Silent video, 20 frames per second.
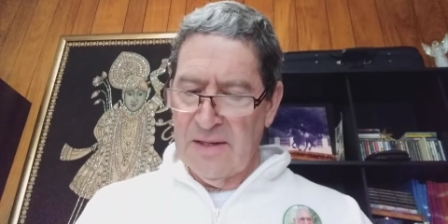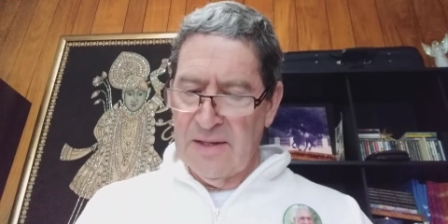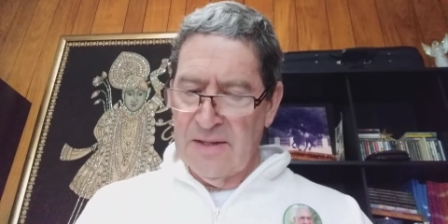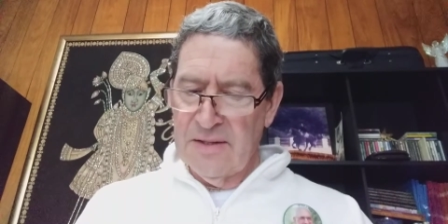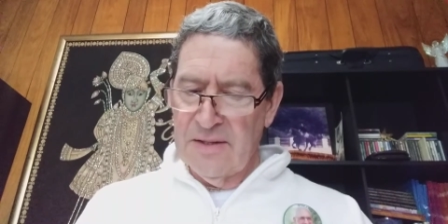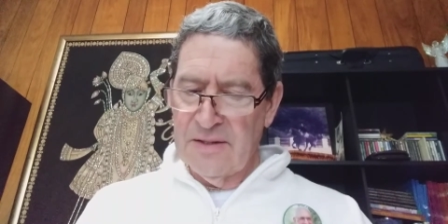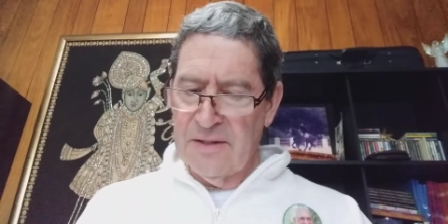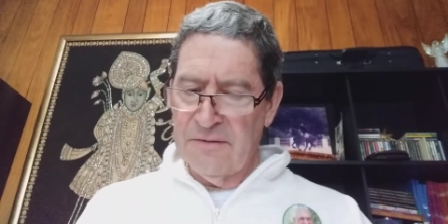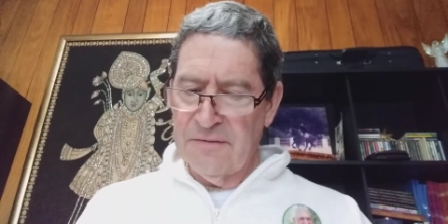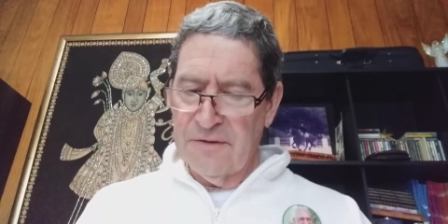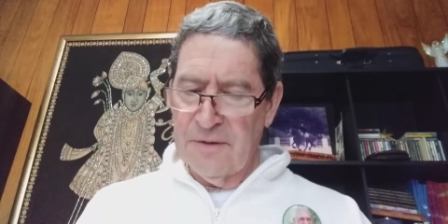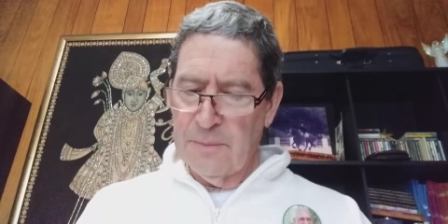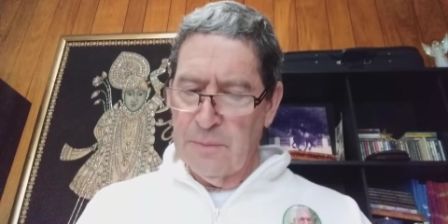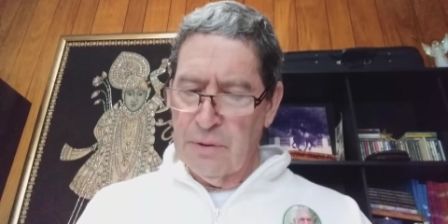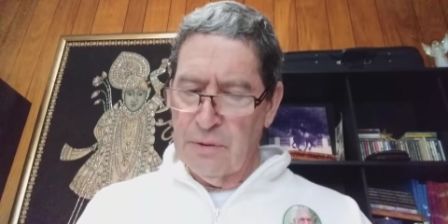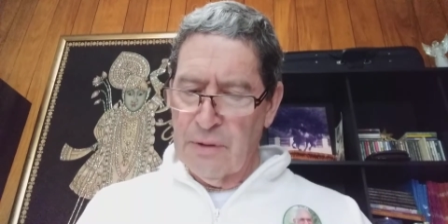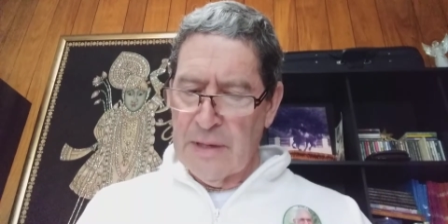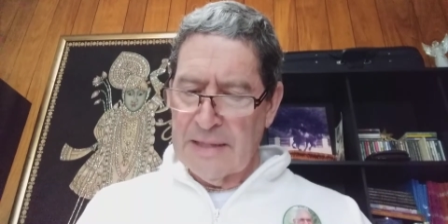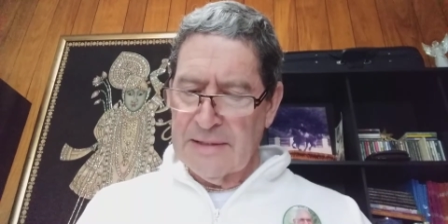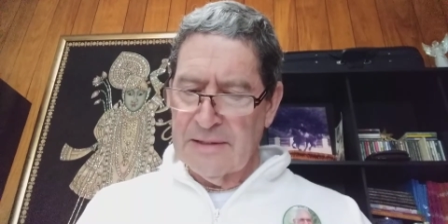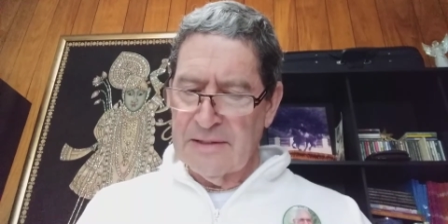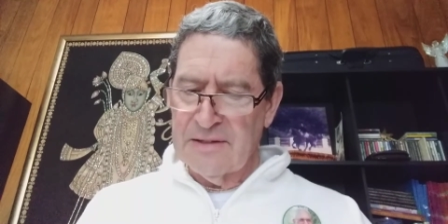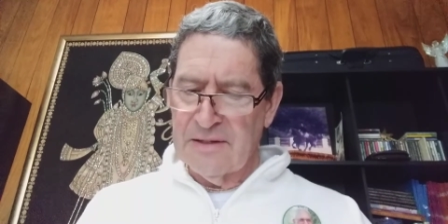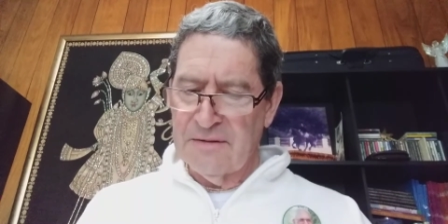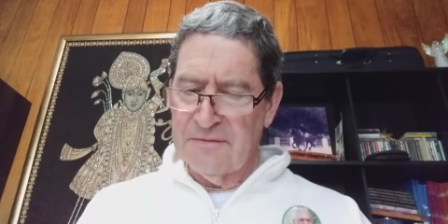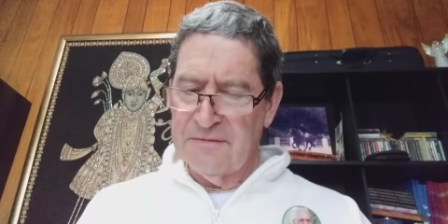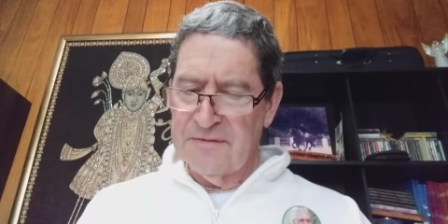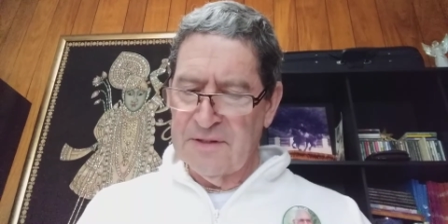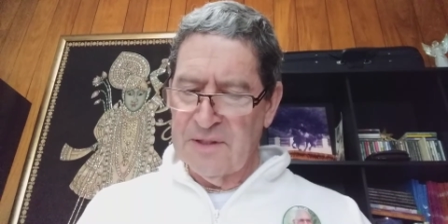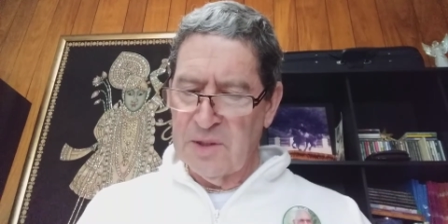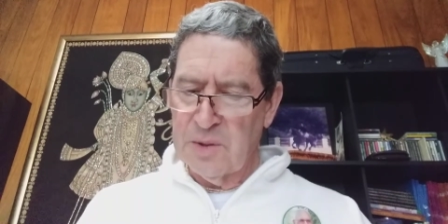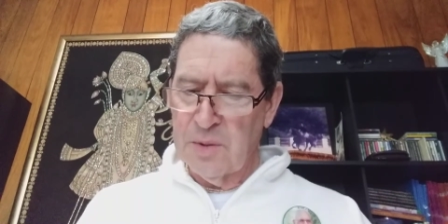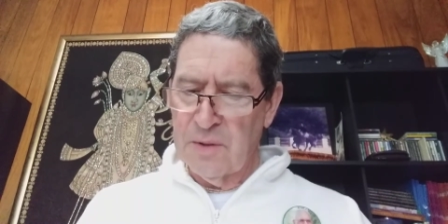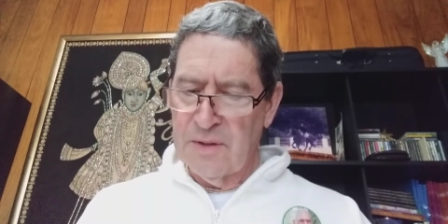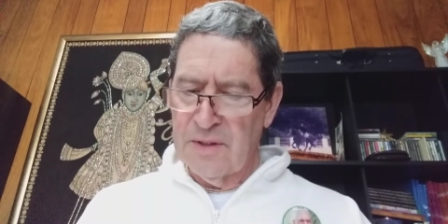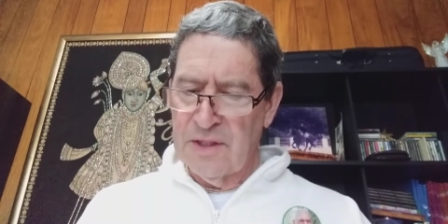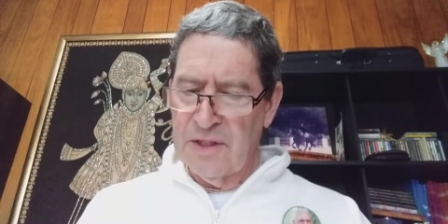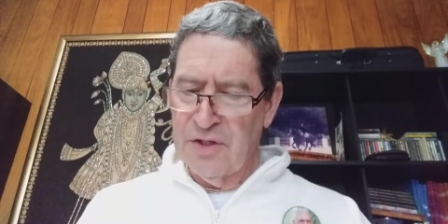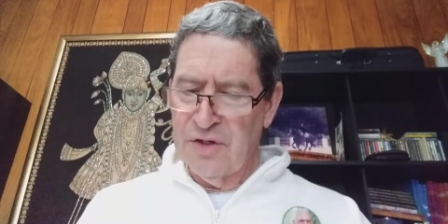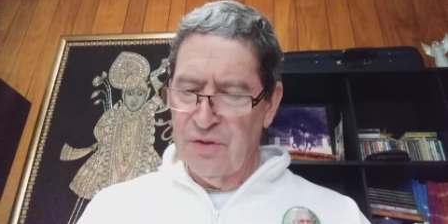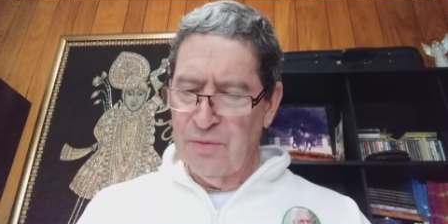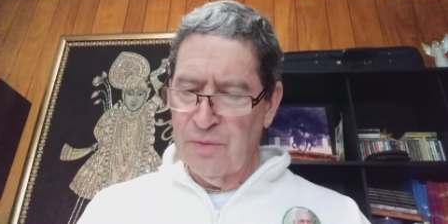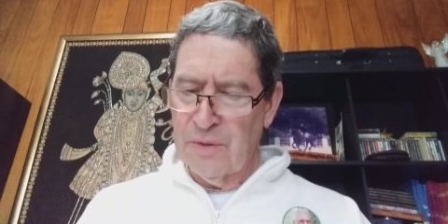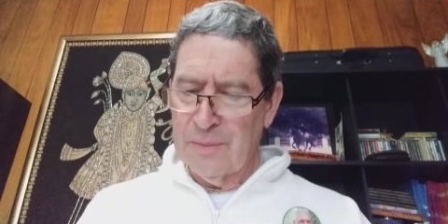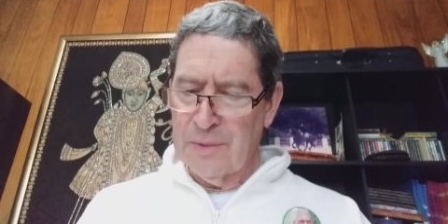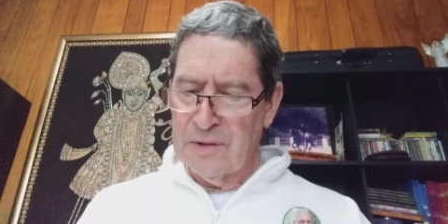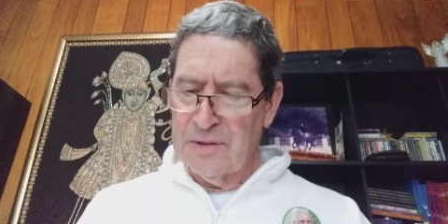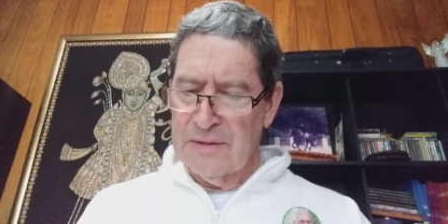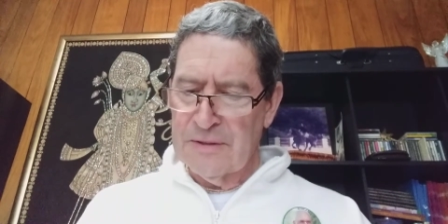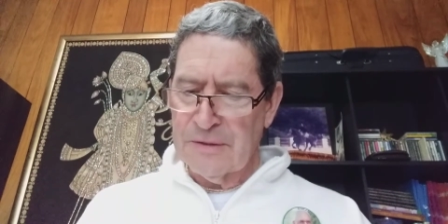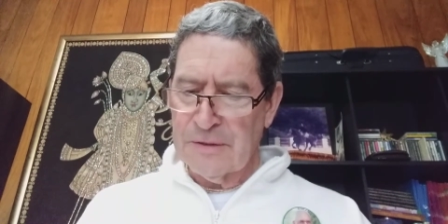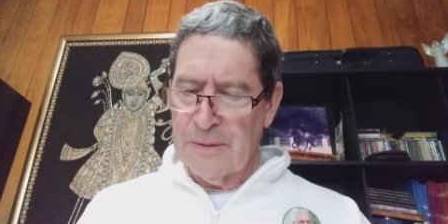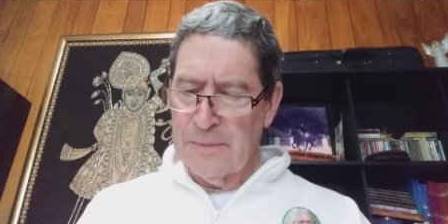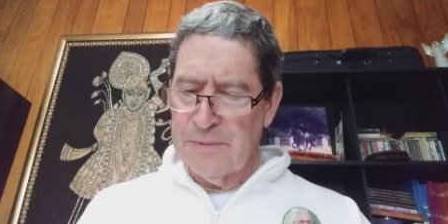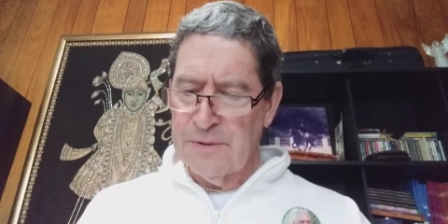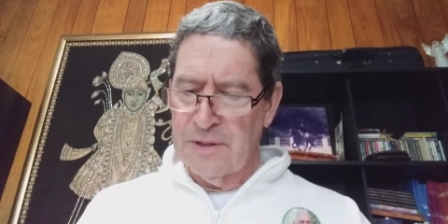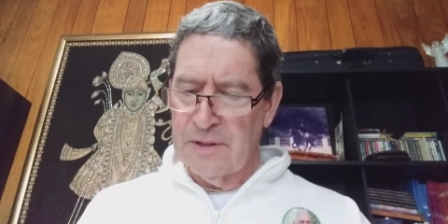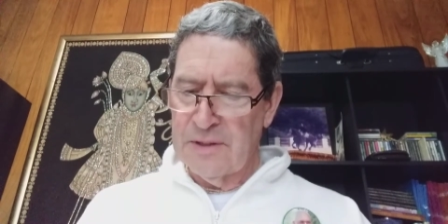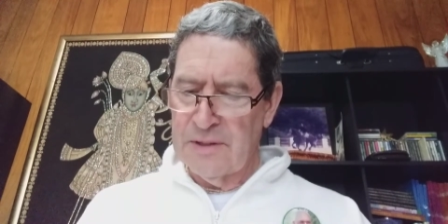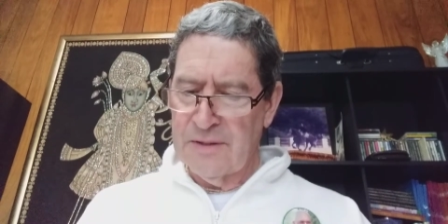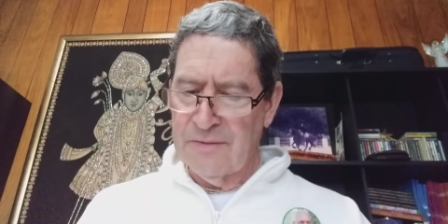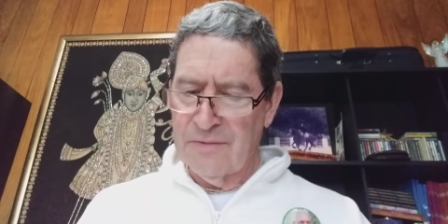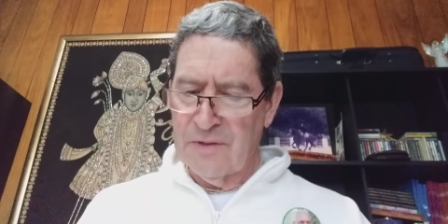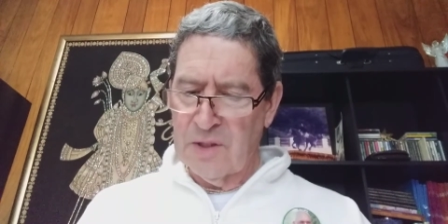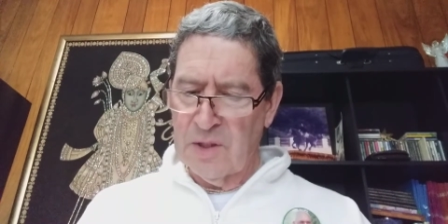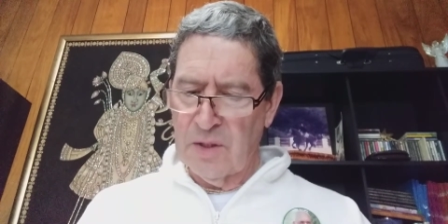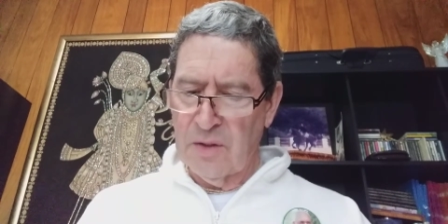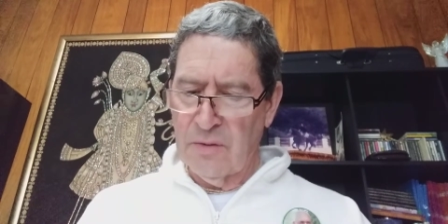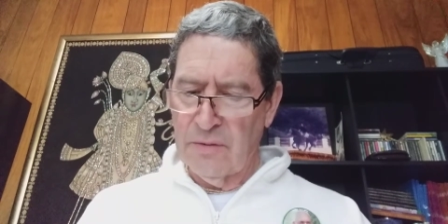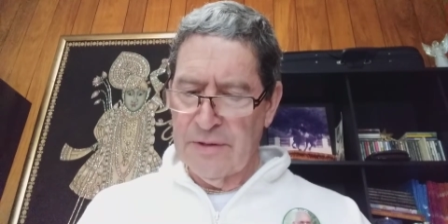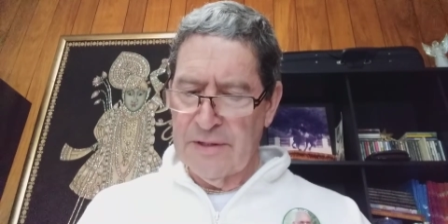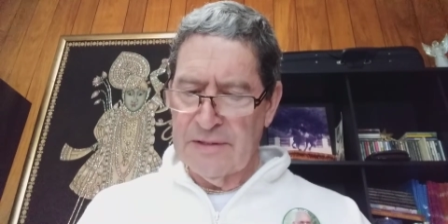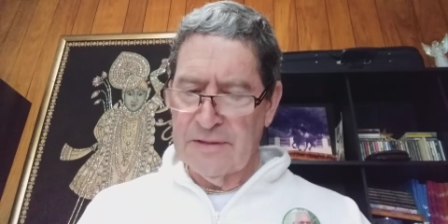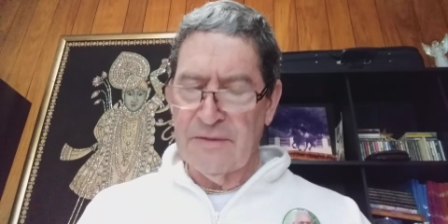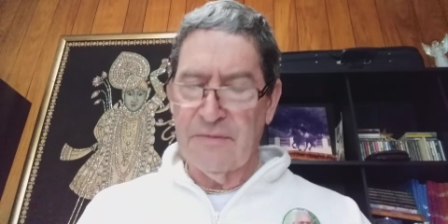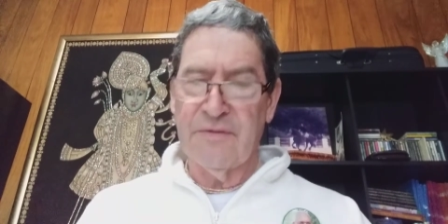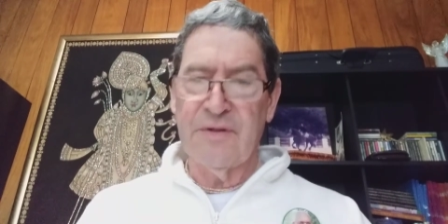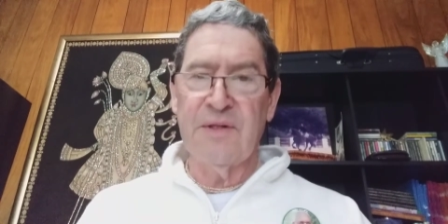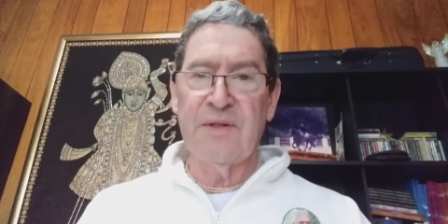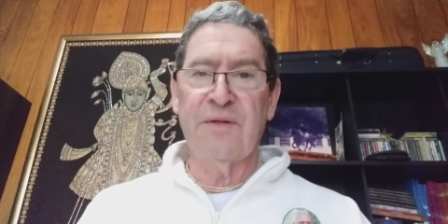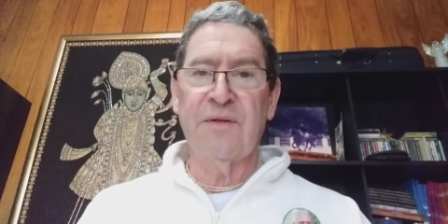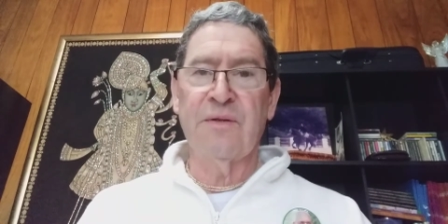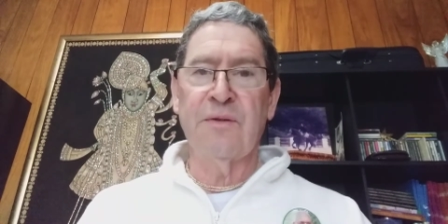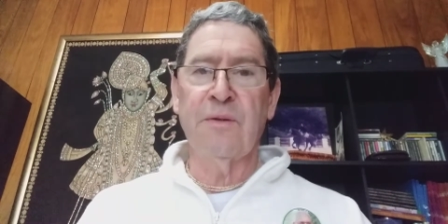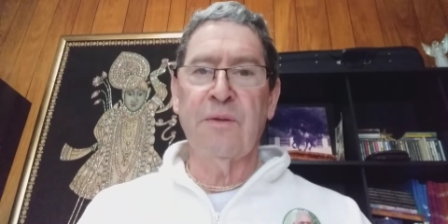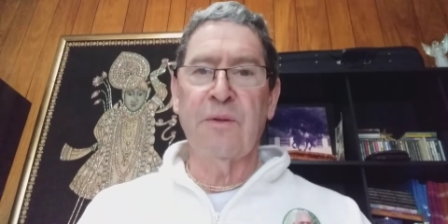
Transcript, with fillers: The different Puranas are filled with innumerable descriptions of the glories of these two